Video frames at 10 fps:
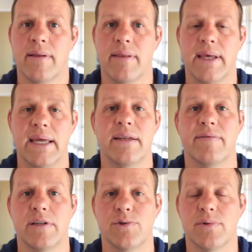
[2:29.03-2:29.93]
the
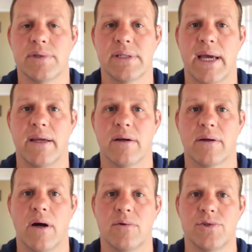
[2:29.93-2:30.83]
individuals that you're
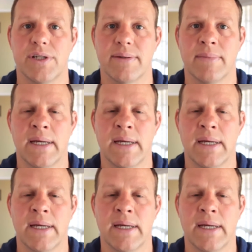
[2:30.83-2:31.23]
coaching?